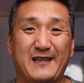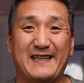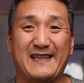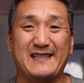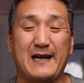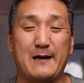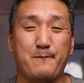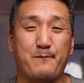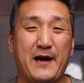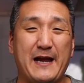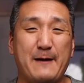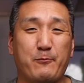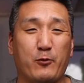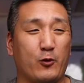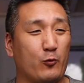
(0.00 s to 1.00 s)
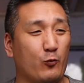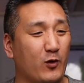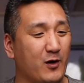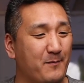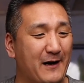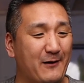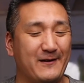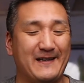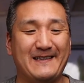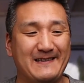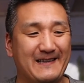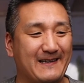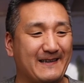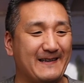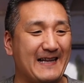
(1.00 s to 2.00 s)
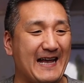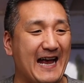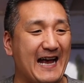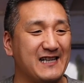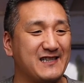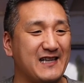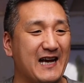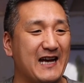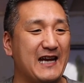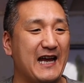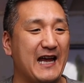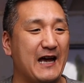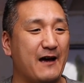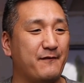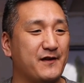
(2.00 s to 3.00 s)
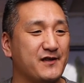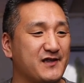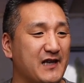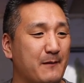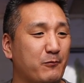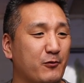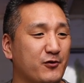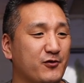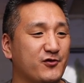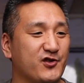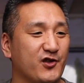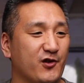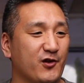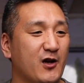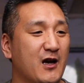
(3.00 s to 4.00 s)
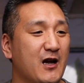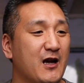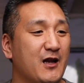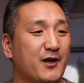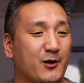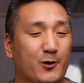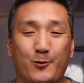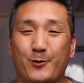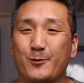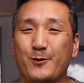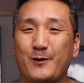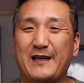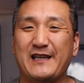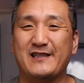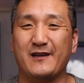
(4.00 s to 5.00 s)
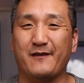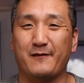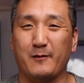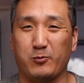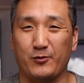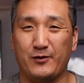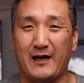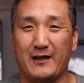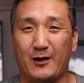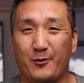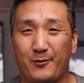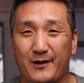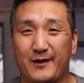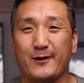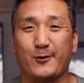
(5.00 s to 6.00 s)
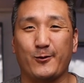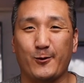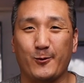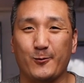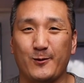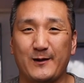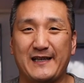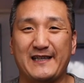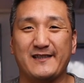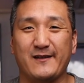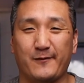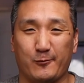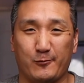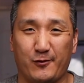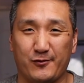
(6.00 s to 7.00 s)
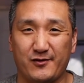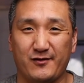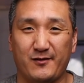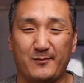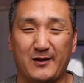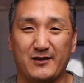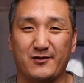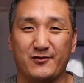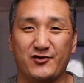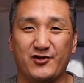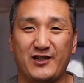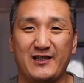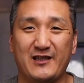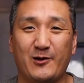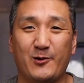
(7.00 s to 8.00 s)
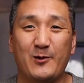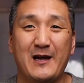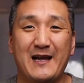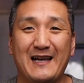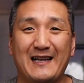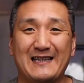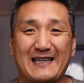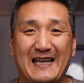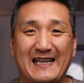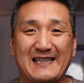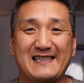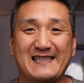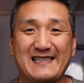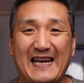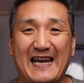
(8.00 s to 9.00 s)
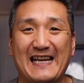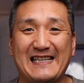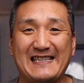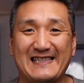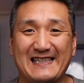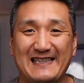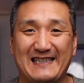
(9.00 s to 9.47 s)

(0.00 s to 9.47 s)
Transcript: it is on paper. What about in the glass? I have the same producer, the current release of the Brunello, the current release of the Rosso di Montalcino. Let's taste the